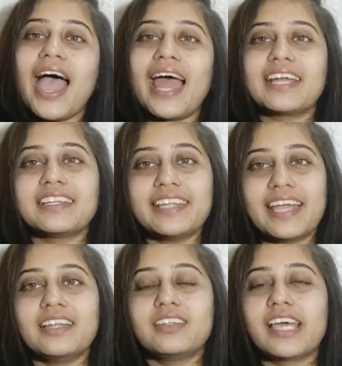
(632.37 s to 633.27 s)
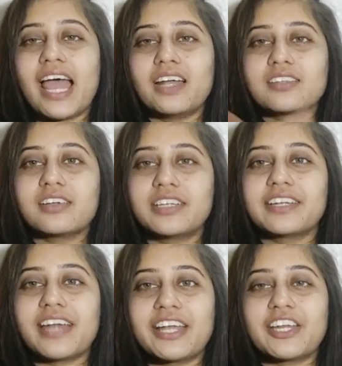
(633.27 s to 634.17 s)
And then they had a
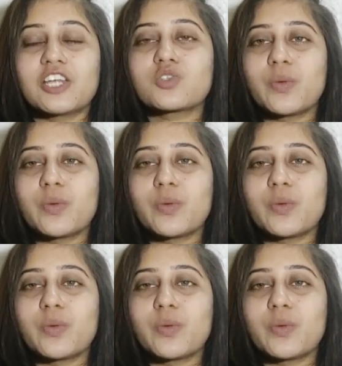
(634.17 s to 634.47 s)
certain criteria.